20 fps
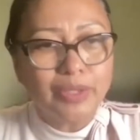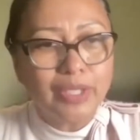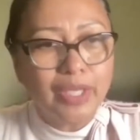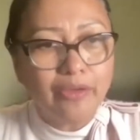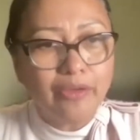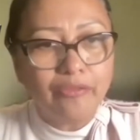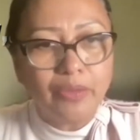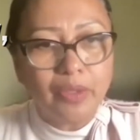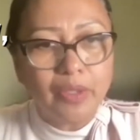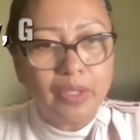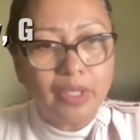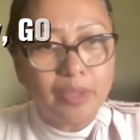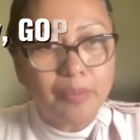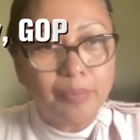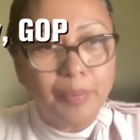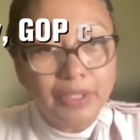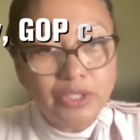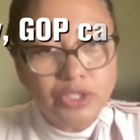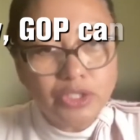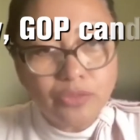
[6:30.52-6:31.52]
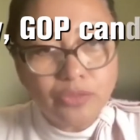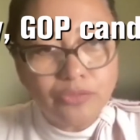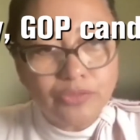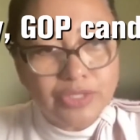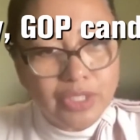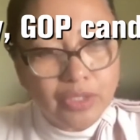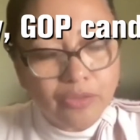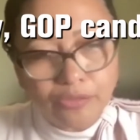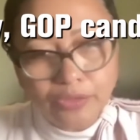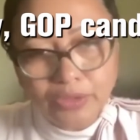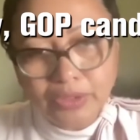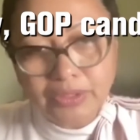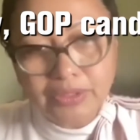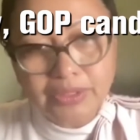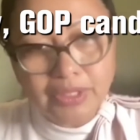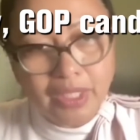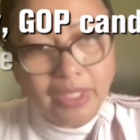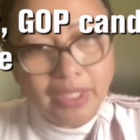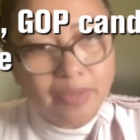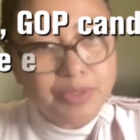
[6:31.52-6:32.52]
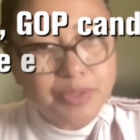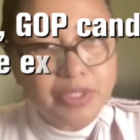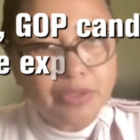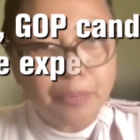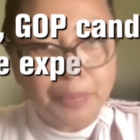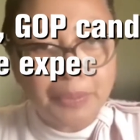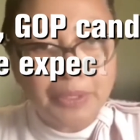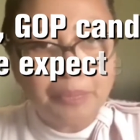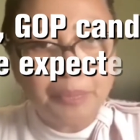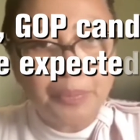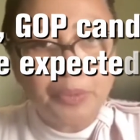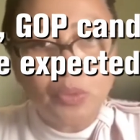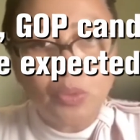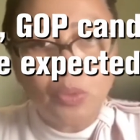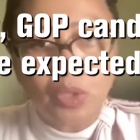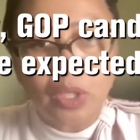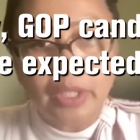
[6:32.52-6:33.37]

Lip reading: have a bunch of different types of people who are